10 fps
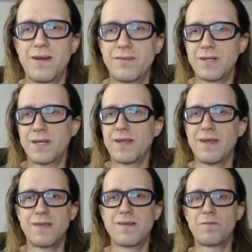Shit,
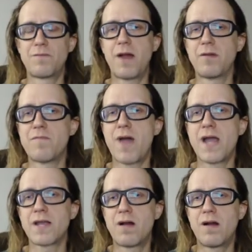you could probably buy
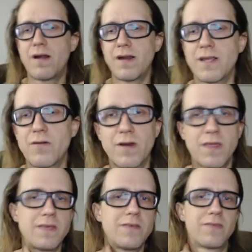a car and get one of
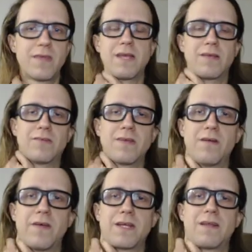these things,
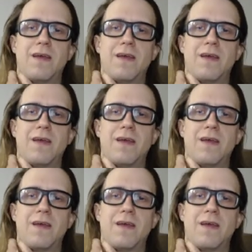like